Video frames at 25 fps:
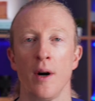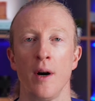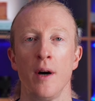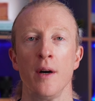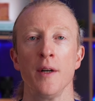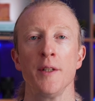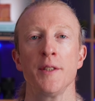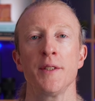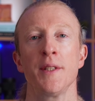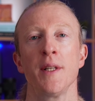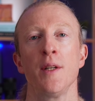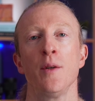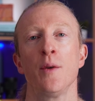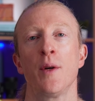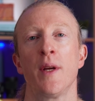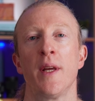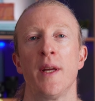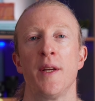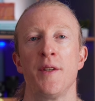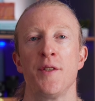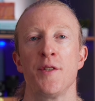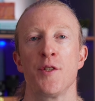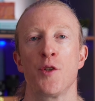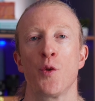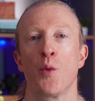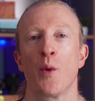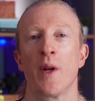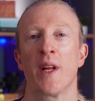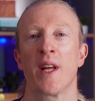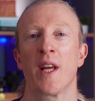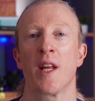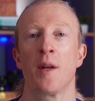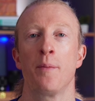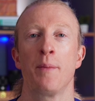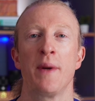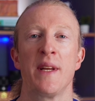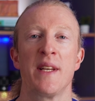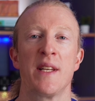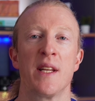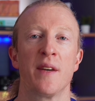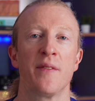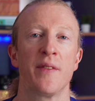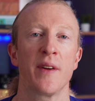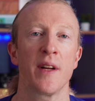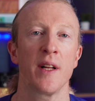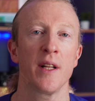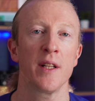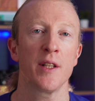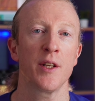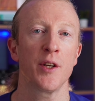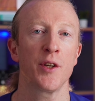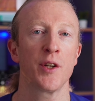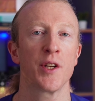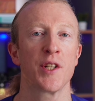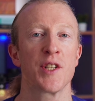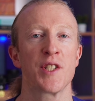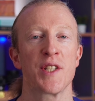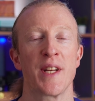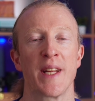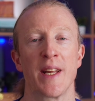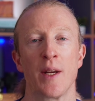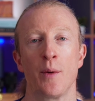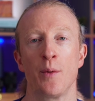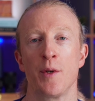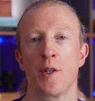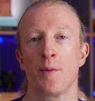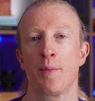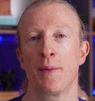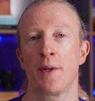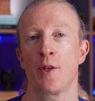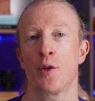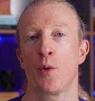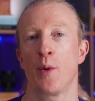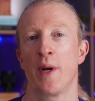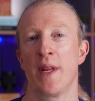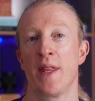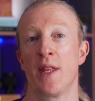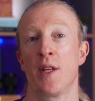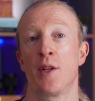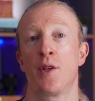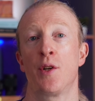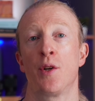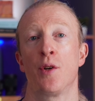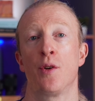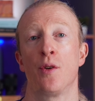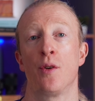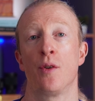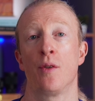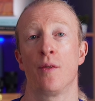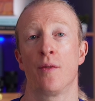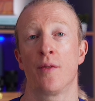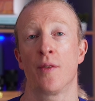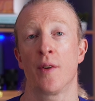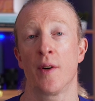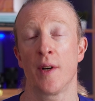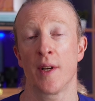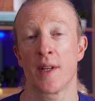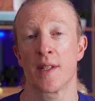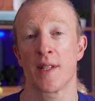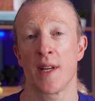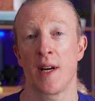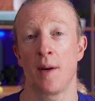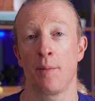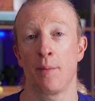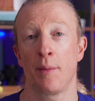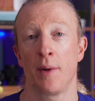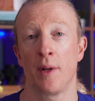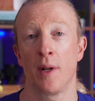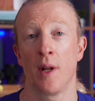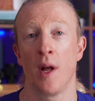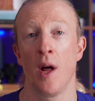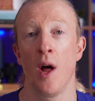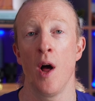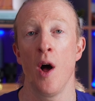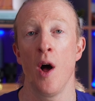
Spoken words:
are still occasions when it can be difficult to distinguish between the two. For example,